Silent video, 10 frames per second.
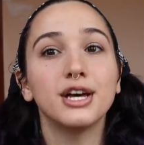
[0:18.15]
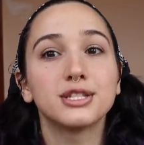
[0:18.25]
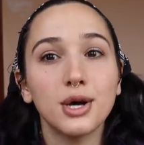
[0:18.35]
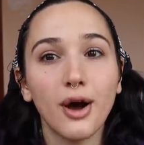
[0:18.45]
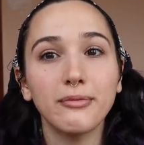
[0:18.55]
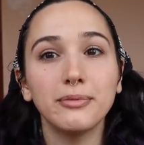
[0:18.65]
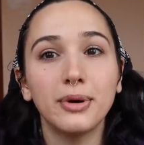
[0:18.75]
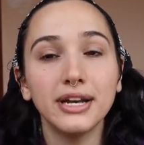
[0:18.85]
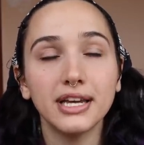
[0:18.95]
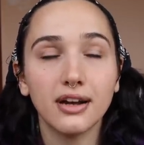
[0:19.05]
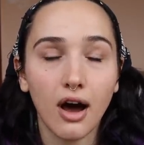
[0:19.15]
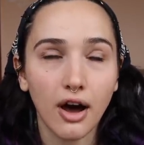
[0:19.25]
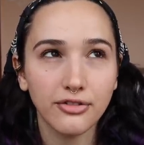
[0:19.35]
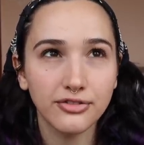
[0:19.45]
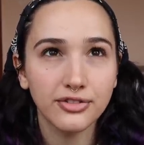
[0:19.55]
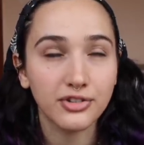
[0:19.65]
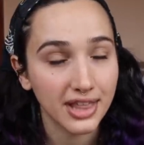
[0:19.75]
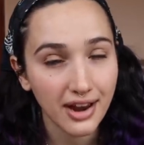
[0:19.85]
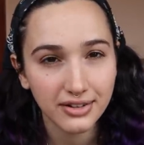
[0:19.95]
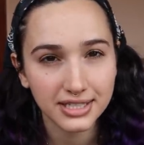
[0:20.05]
So I've been putting it off for
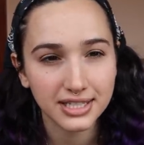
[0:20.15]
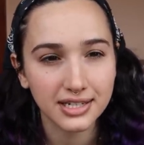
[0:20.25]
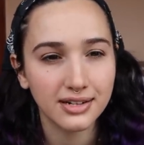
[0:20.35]
that reason,